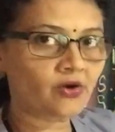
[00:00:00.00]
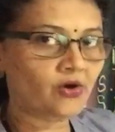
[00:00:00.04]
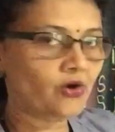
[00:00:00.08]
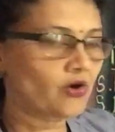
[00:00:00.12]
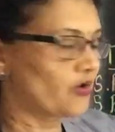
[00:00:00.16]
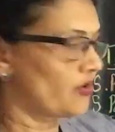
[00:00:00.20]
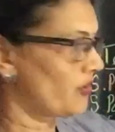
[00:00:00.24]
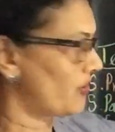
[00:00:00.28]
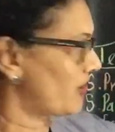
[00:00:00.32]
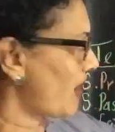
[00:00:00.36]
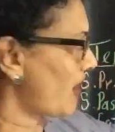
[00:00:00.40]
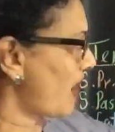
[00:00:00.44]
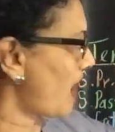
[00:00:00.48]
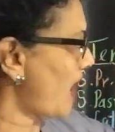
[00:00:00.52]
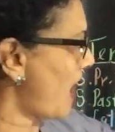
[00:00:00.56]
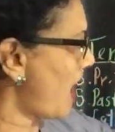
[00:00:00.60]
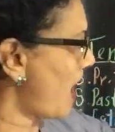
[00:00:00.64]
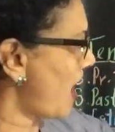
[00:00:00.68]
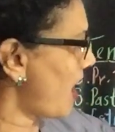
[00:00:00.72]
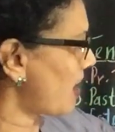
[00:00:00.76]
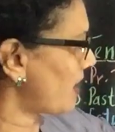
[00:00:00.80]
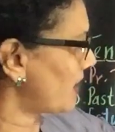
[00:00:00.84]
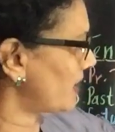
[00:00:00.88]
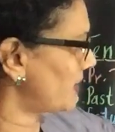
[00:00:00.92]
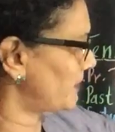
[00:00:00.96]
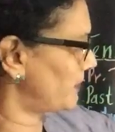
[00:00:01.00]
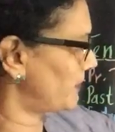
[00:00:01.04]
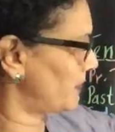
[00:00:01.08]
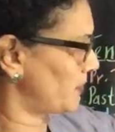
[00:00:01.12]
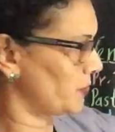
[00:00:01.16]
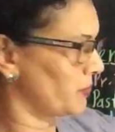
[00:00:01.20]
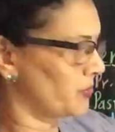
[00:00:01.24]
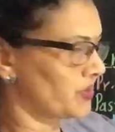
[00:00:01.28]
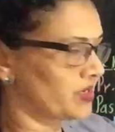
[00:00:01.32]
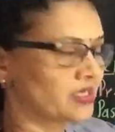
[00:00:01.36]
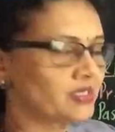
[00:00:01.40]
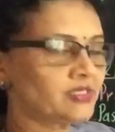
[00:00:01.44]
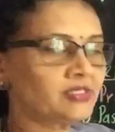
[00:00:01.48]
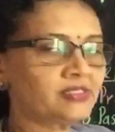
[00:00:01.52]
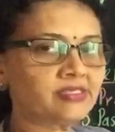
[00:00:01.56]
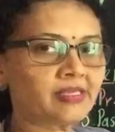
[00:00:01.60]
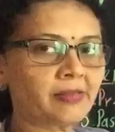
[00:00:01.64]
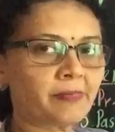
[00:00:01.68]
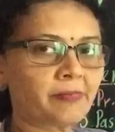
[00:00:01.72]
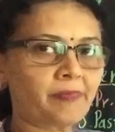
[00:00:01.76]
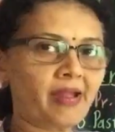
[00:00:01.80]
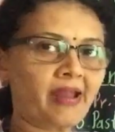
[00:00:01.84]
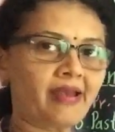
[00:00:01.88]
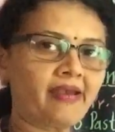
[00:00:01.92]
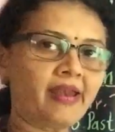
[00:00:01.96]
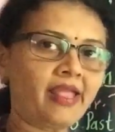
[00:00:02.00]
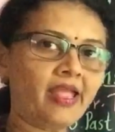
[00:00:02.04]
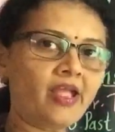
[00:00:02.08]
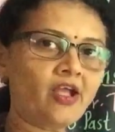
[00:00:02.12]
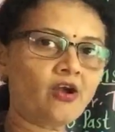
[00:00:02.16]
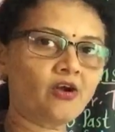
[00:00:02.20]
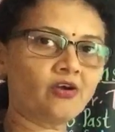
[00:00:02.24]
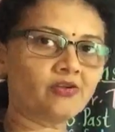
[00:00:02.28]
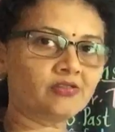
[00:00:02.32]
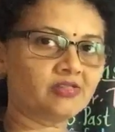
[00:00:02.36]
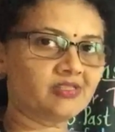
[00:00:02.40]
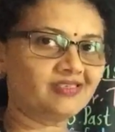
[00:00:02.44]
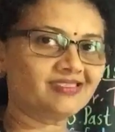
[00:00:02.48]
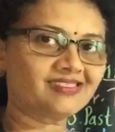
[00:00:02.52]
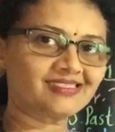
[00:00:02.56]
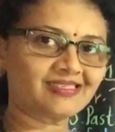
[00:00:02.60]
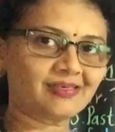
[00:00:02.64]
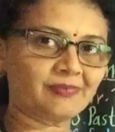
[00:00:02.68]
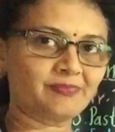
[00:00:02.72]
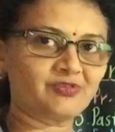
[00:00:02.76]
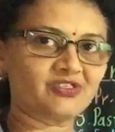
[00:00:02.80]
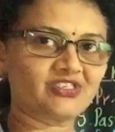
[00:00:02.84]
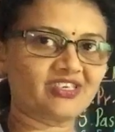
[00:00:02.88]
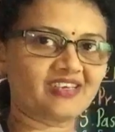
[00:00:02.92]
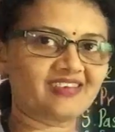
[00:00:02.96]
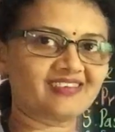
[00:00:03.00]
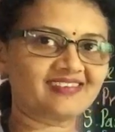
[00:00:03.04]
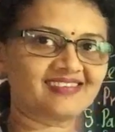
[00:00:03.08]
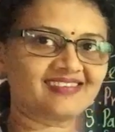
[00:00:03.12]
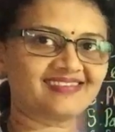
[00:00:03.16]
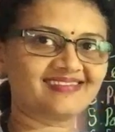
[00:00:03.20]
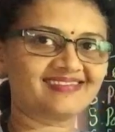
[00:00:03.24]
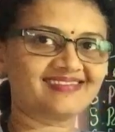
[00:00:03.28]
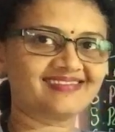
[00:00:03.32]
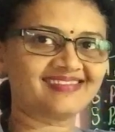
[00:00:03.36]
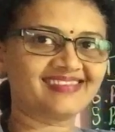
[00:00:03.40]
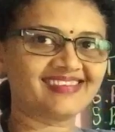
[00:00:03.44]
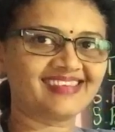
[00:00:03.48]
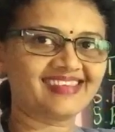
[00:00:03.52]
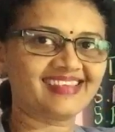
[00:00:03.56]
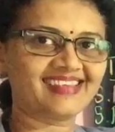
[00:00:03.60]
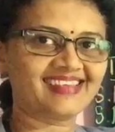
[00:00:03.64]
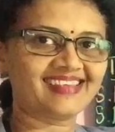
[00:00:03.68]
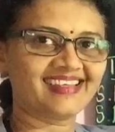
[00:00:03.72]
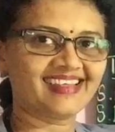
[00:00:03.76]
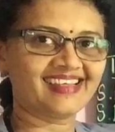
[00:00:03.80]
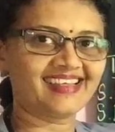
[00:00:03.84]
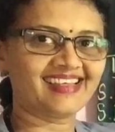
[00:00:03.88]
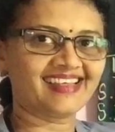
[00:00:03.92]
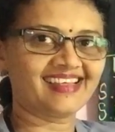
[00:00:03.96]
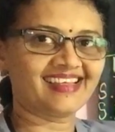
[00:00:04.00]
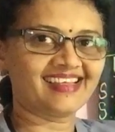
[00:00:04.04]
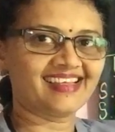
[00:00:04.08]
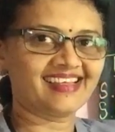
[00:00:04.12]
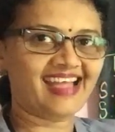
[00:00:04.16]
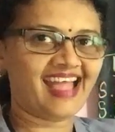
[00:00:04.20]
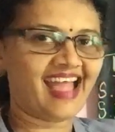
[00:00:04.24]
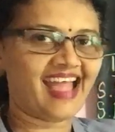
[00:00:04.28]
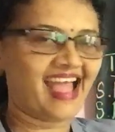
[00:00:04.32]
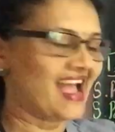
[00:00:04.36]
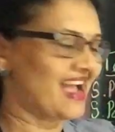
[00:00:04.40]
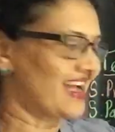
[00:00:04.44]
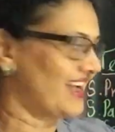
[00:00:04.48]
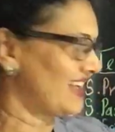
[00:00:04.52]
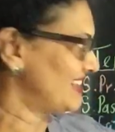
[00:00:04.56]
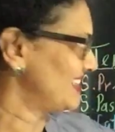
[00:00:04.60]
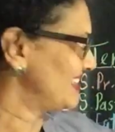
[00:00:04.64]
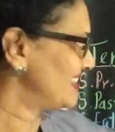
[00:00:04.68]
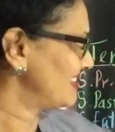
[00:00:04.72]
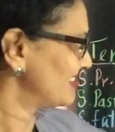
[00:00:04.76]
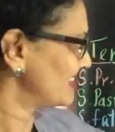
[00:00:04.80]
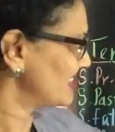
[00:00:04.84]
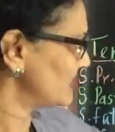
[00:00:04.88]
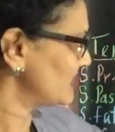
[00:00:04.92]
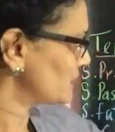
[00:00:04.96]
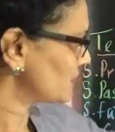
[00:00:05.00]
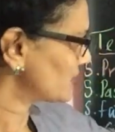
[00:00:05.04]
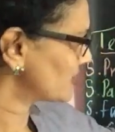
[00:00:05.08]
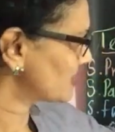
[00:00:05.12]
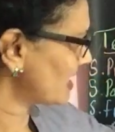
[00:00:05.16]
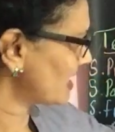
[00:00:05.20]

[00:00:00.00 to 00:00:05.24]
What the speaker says: or are broken depending on the subject. And here you